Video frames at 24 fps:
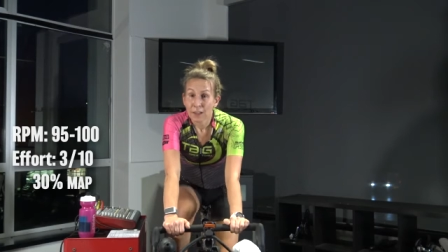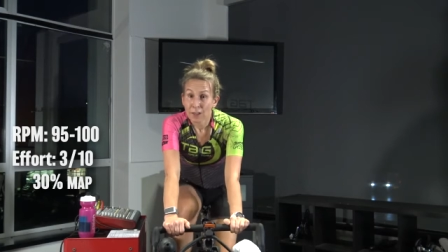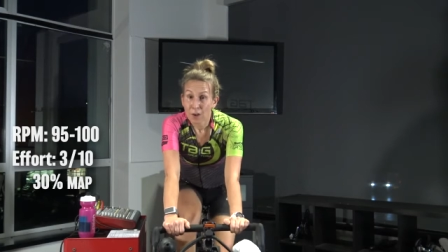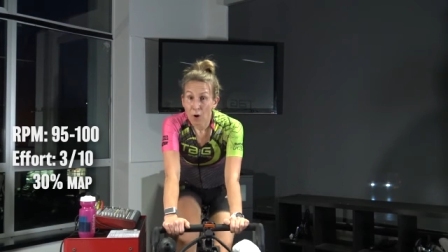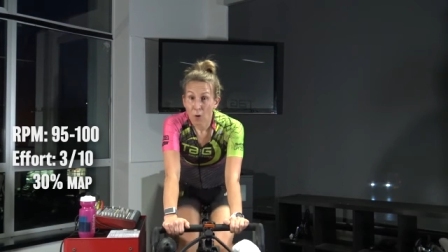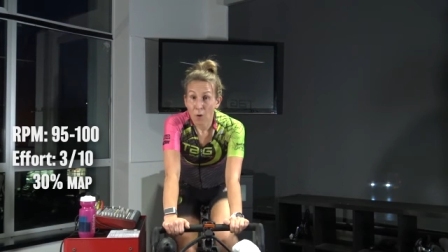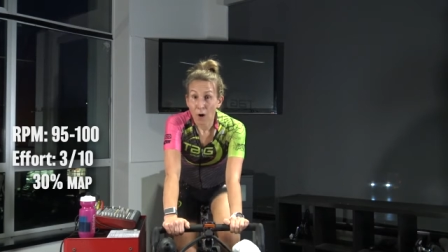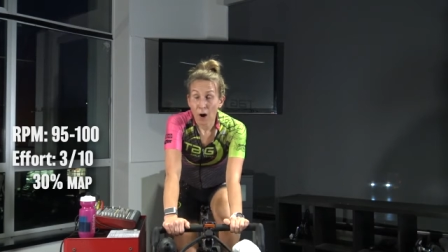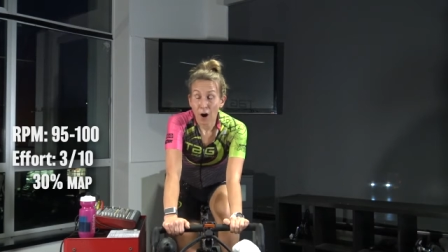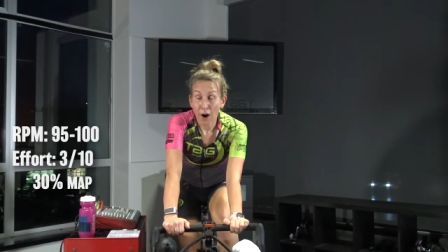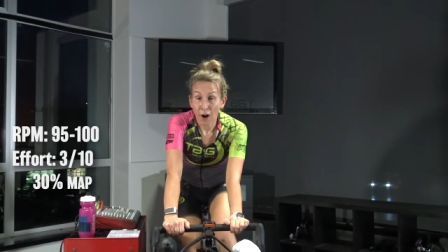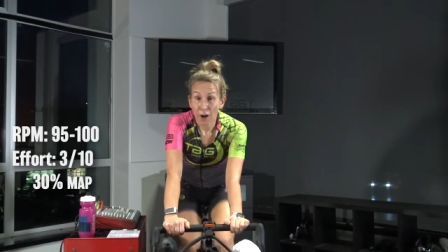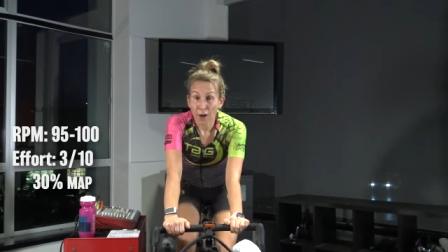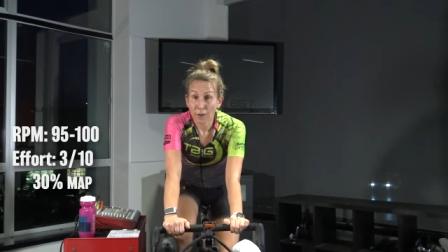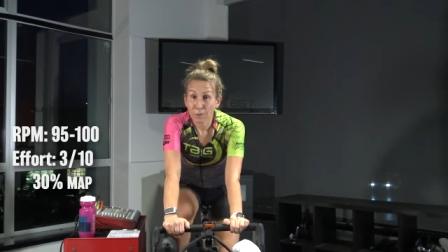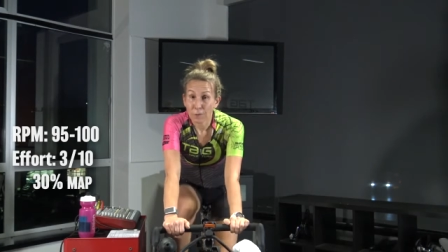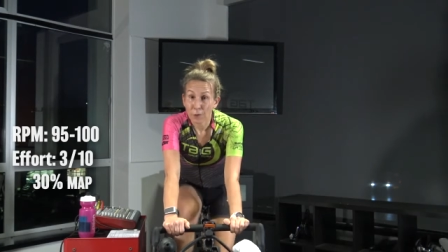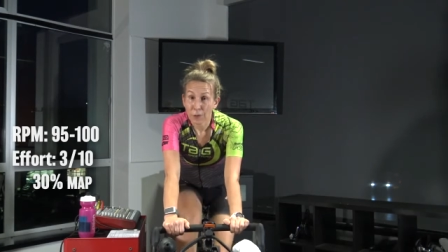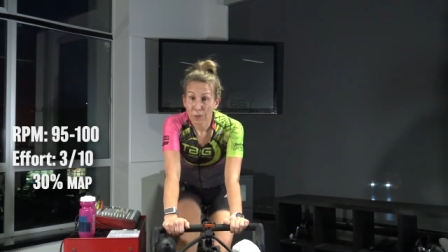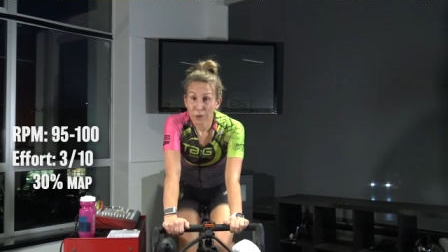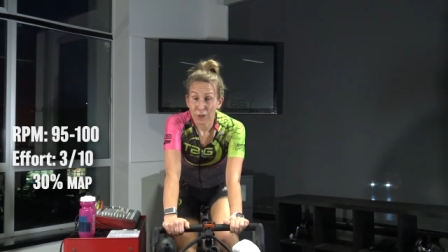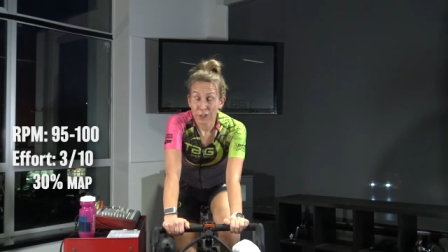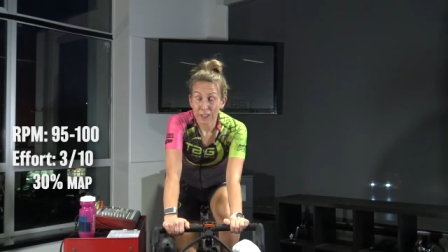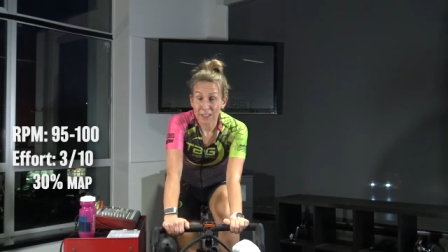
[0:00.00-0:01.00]
go hard
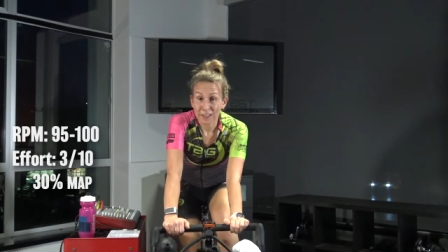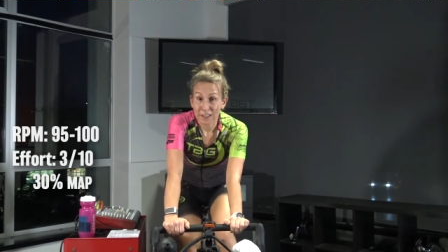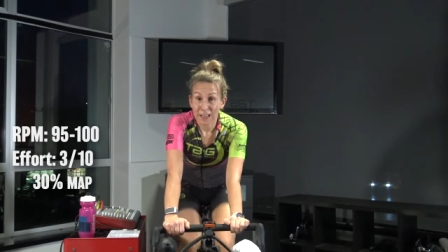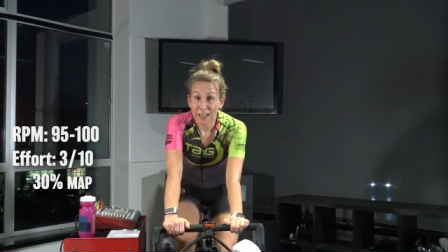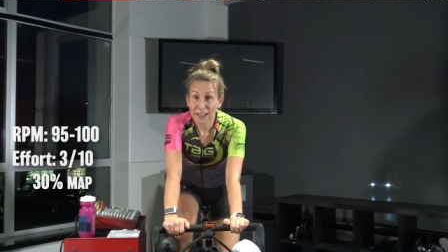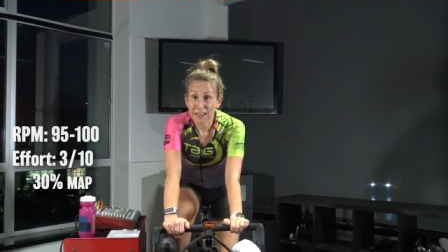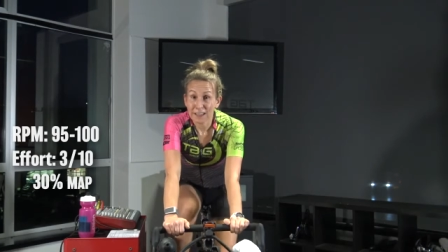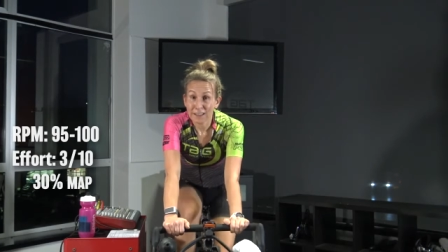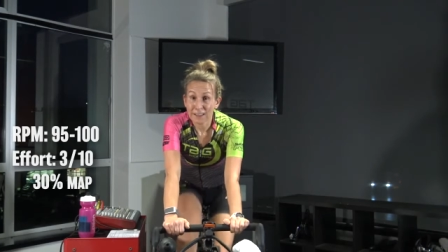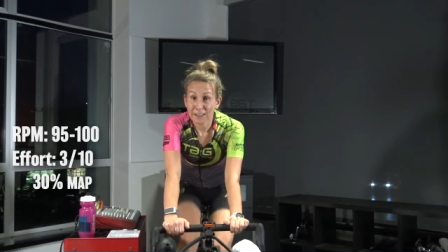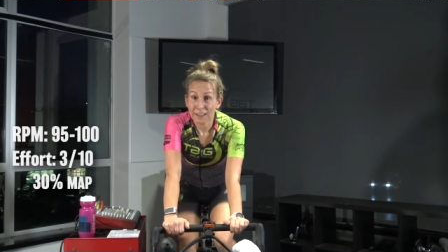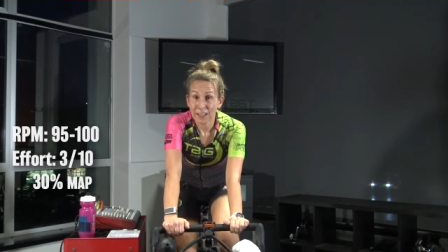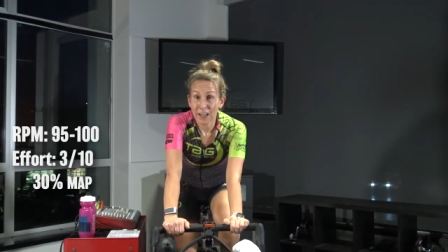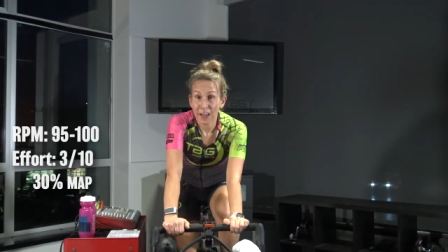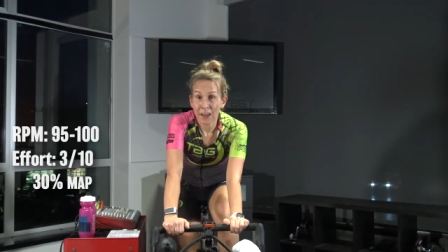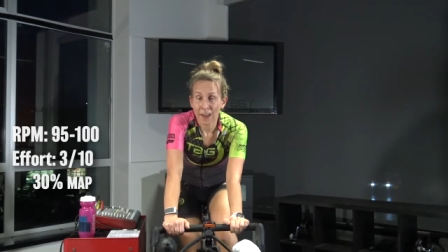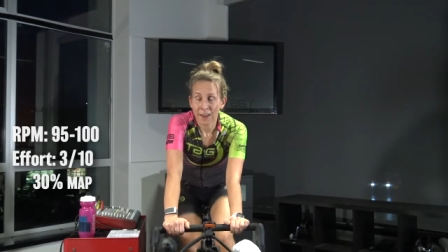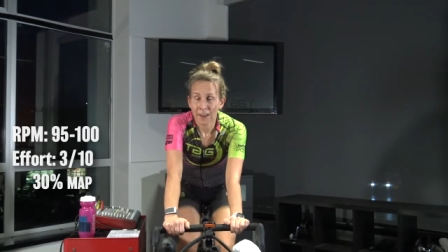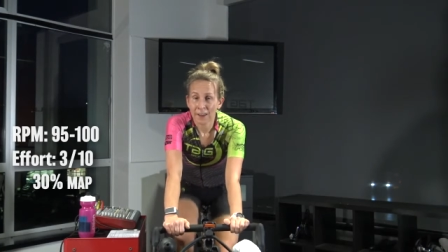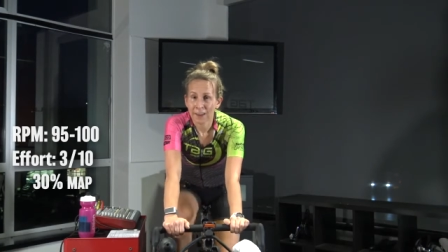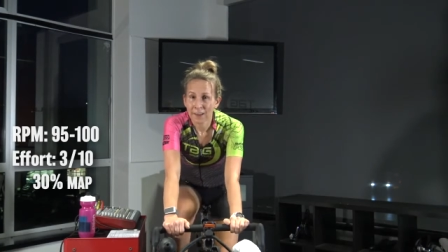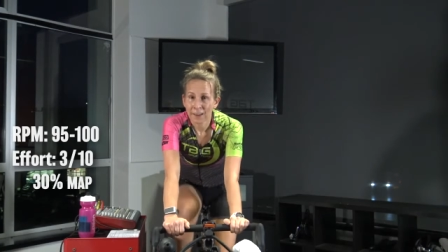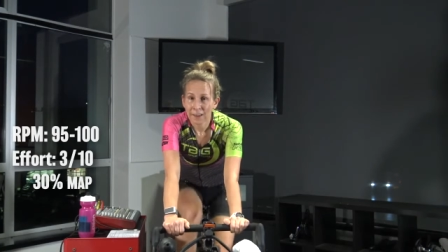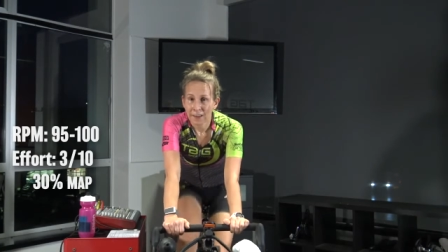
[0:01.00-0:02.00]
for 30 seconds
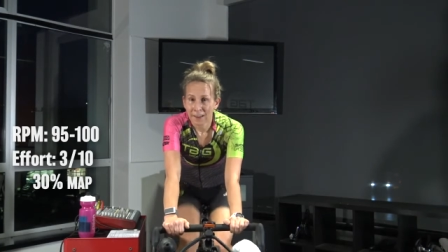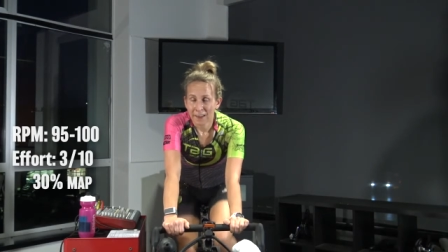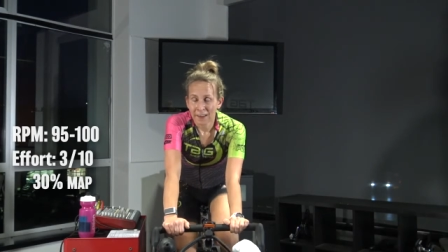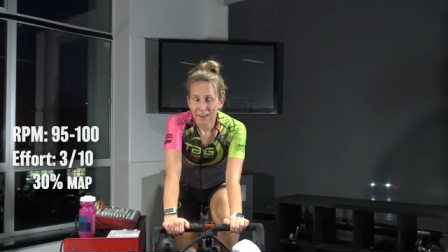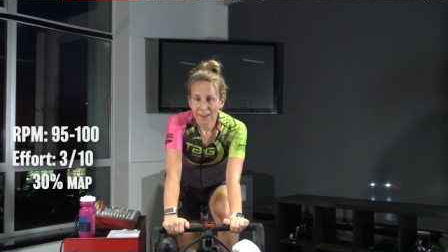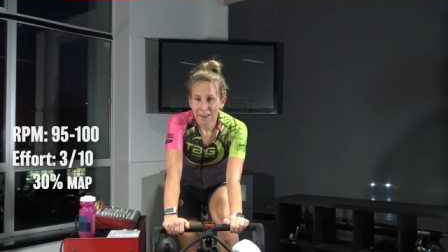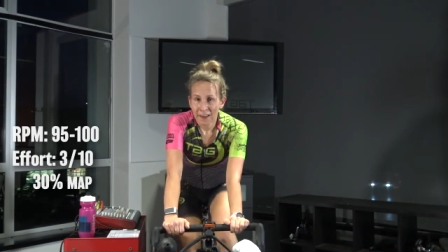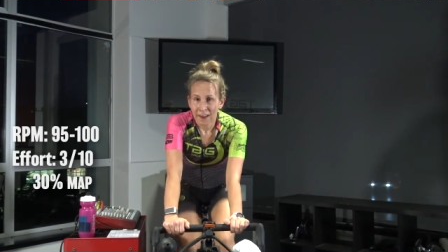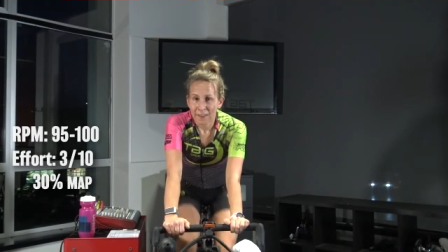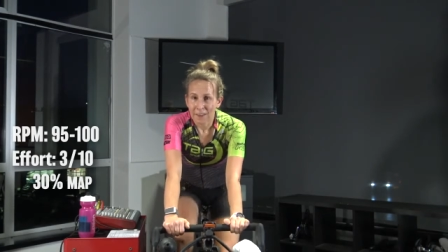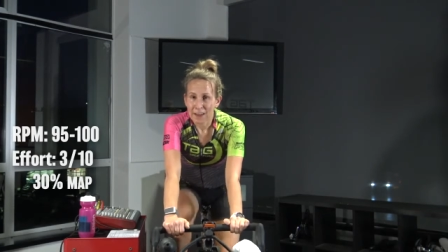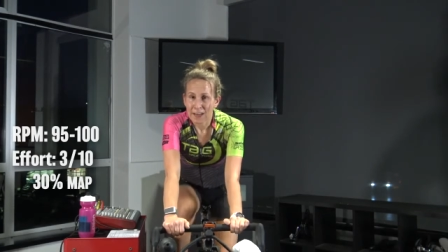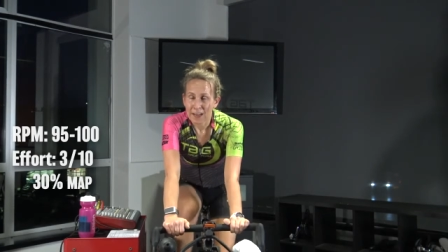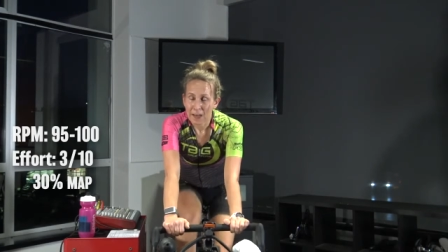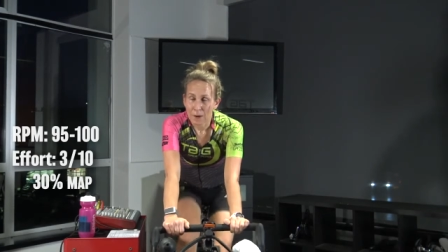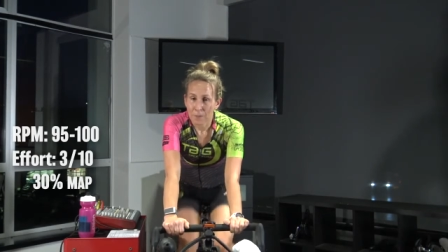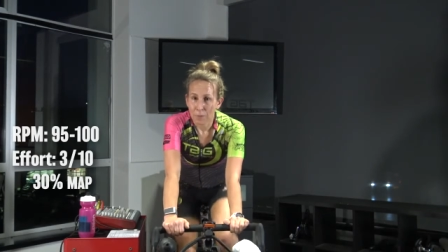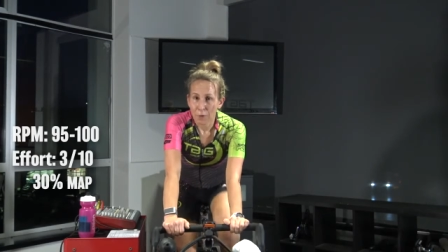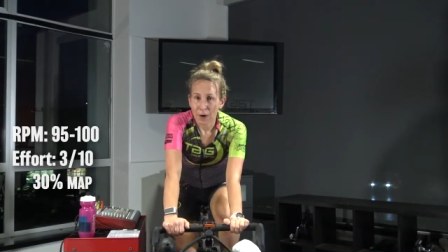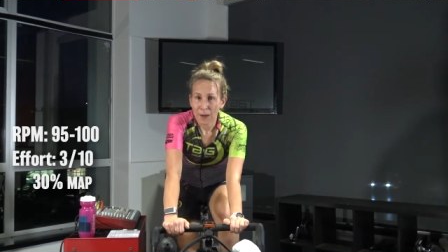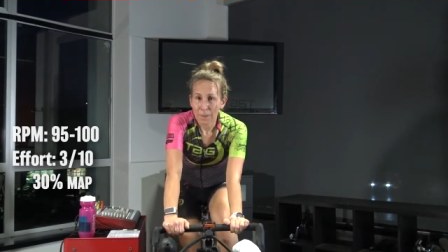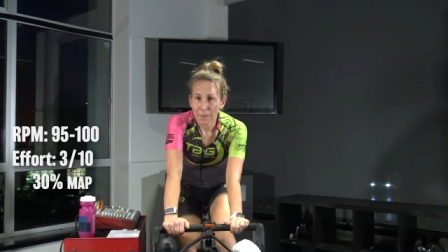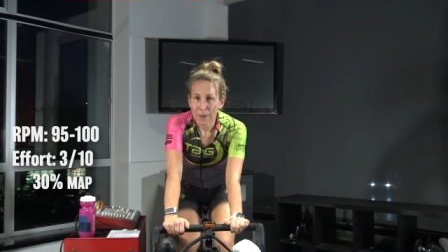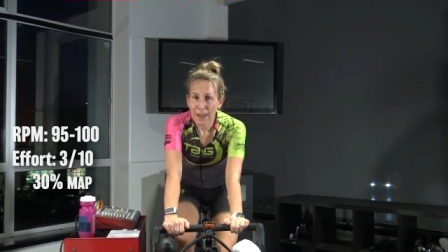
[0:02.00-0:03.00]
and then
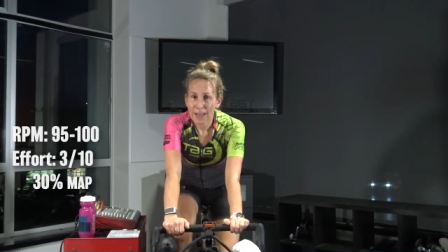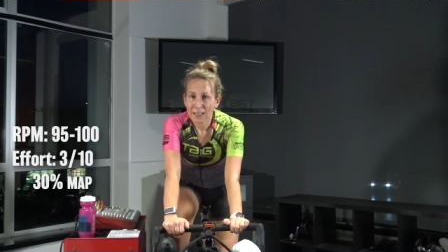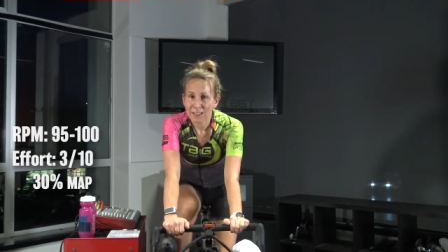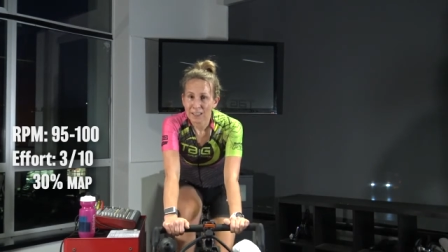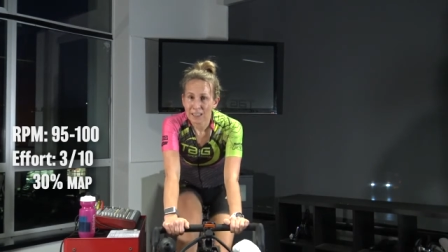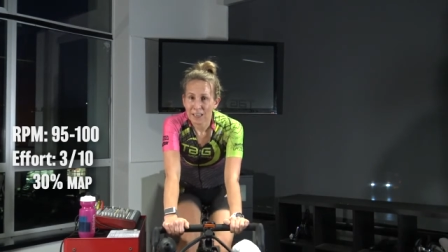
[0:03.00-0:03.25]
come right back